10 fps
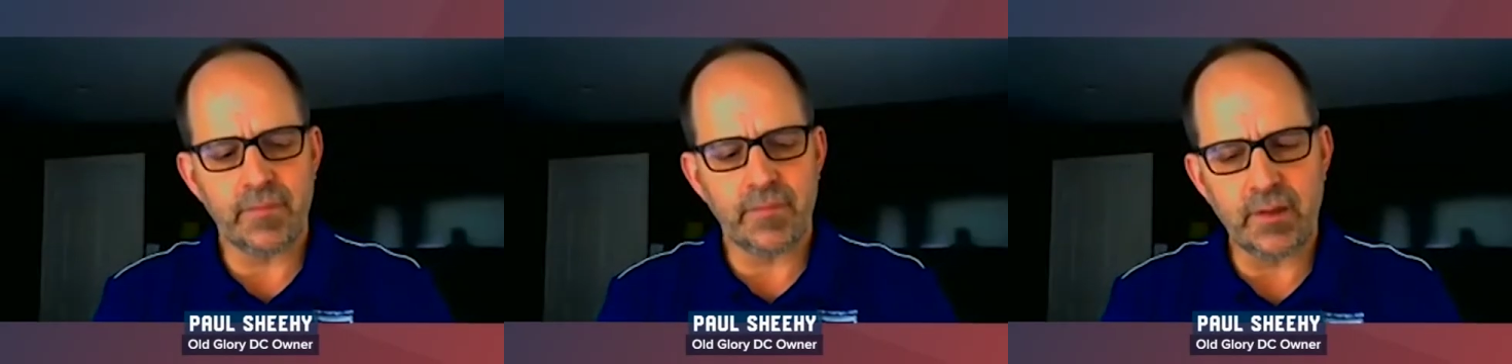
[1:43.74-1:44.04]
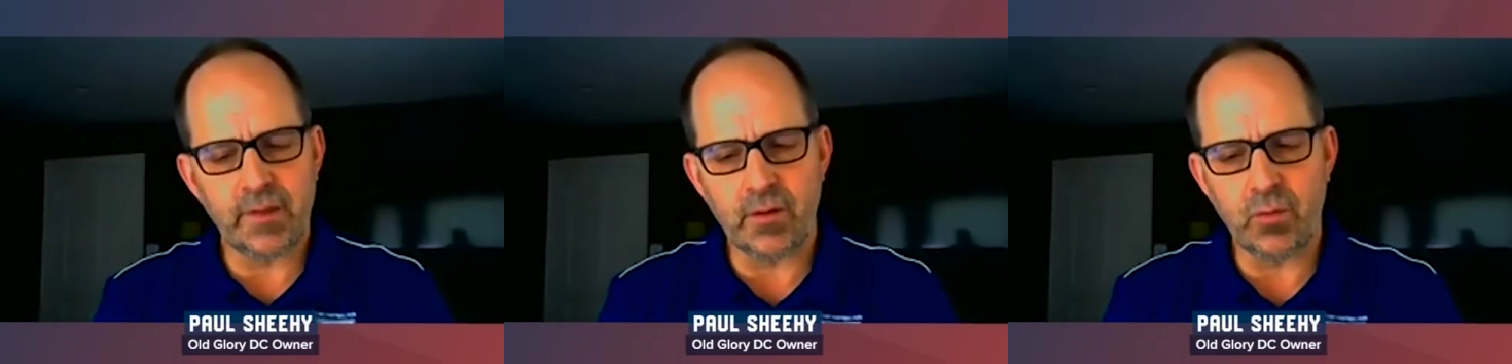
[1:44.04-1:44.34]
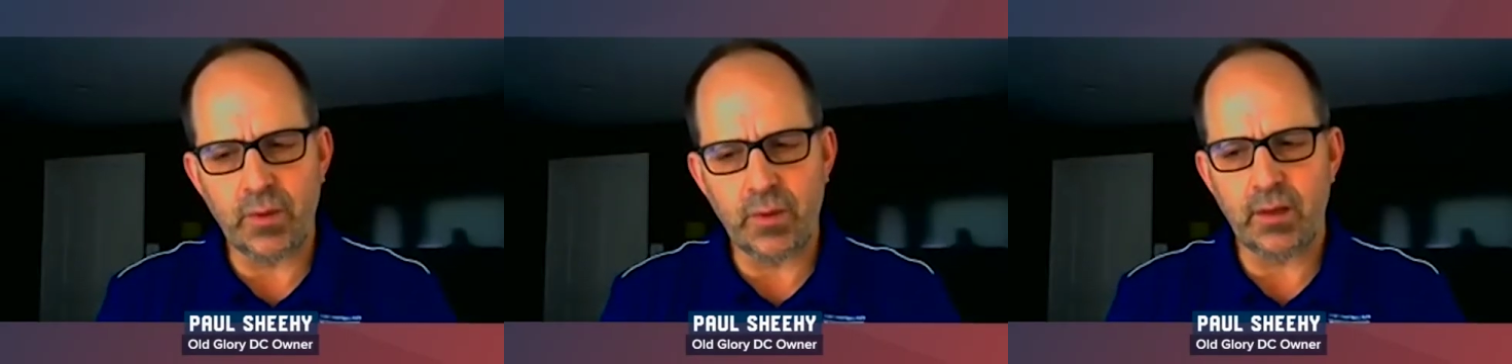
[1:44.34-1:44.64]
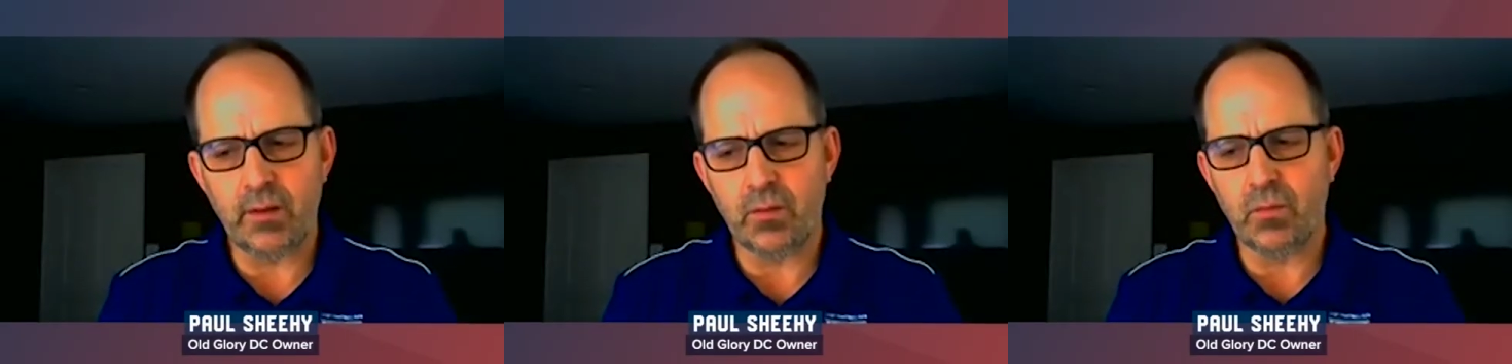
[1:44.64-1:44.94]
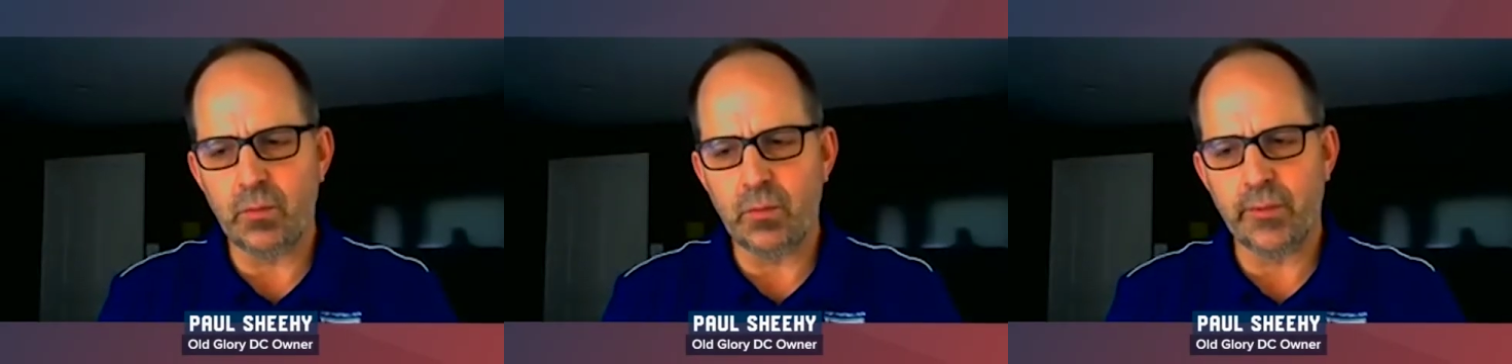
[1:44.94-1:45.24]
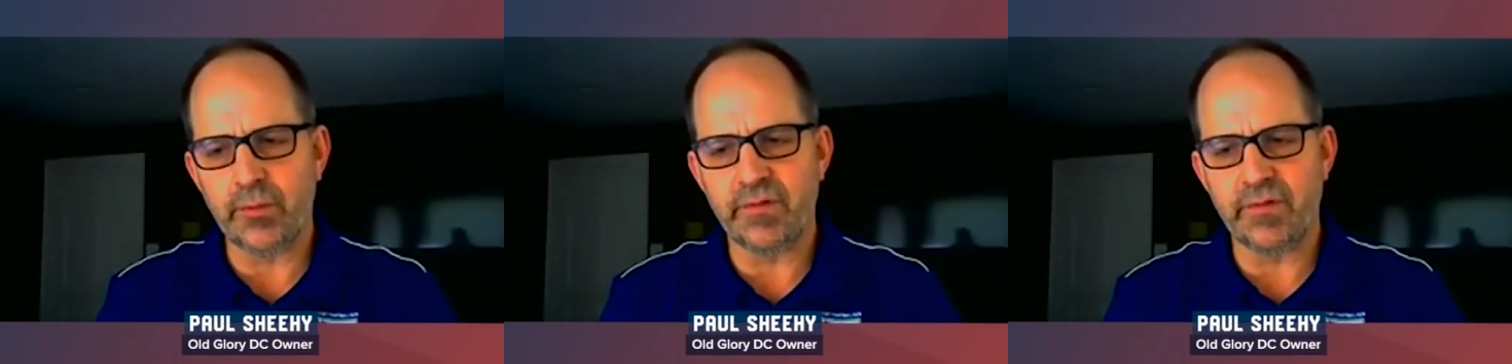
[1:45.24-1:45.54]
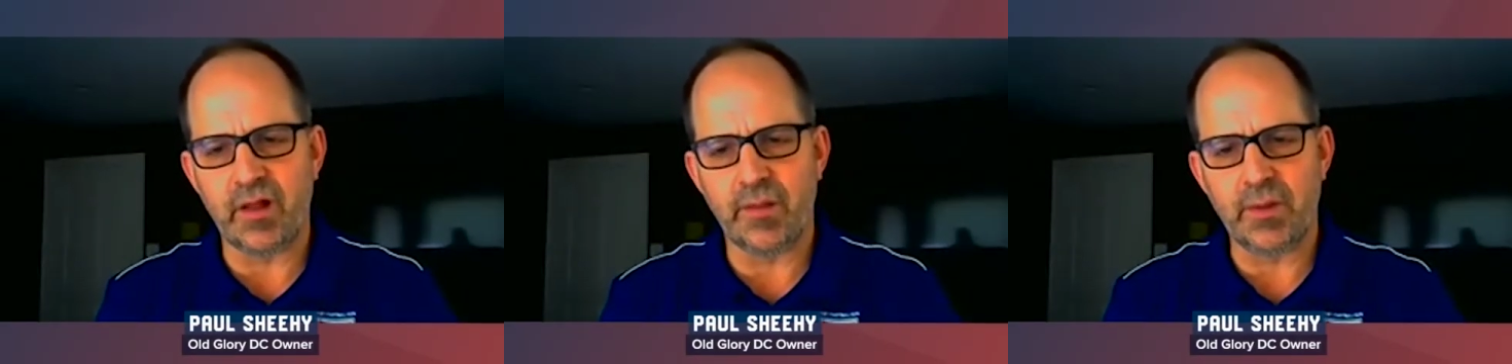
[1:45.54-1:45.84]
you know, when we were
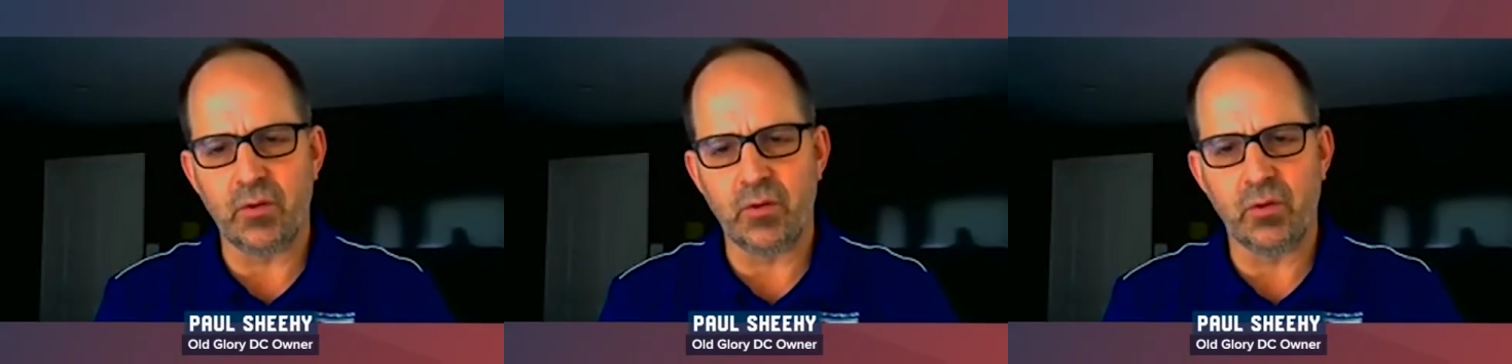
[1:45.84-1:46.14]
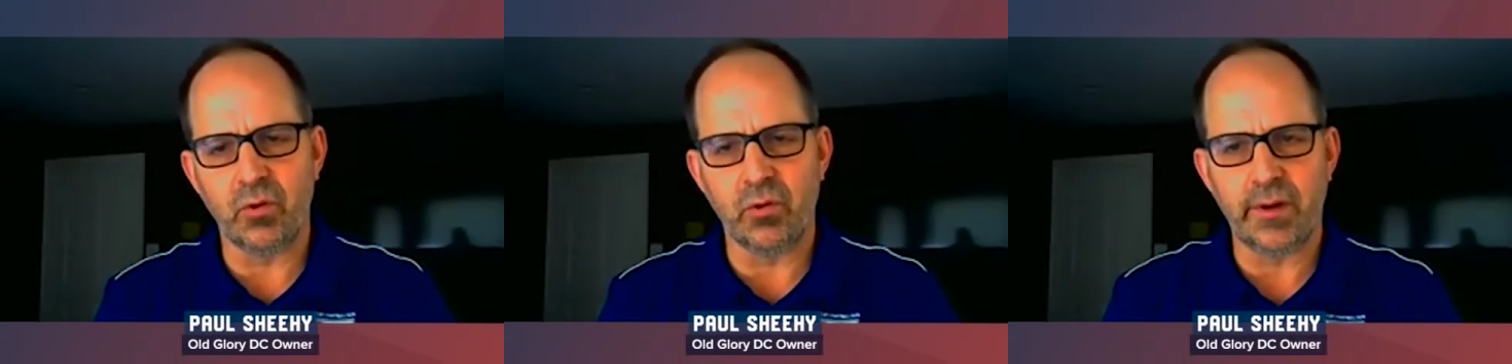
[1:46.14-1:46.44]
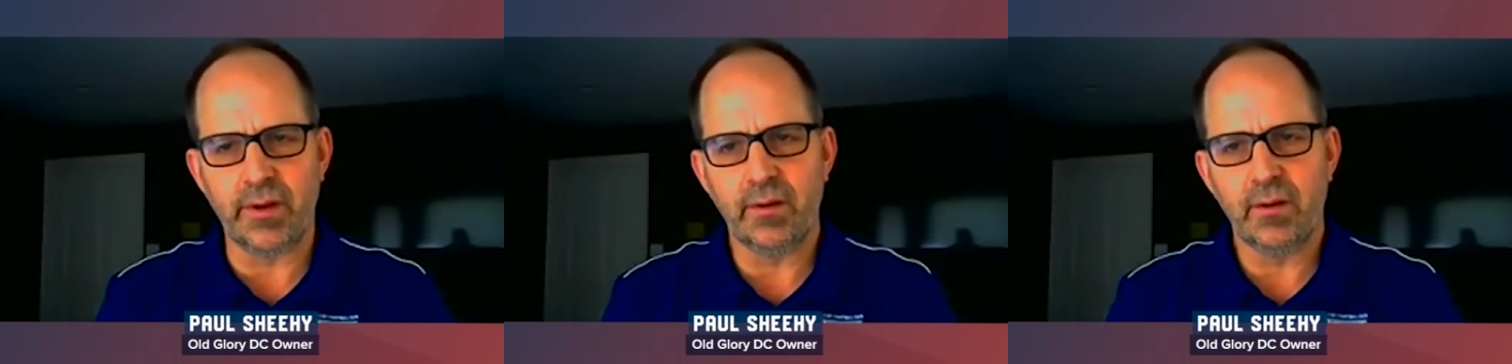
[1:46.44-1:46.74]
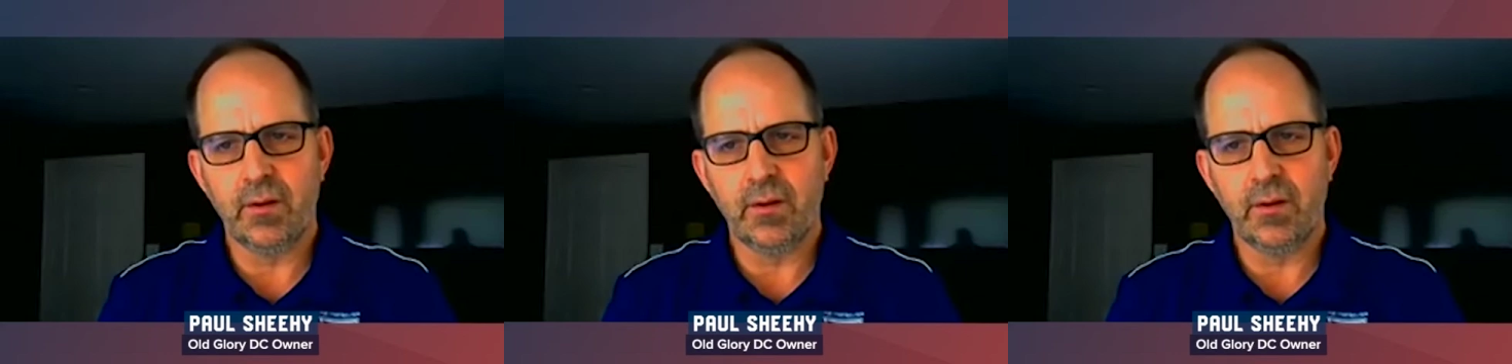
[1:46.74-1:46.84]
developing Old Glory,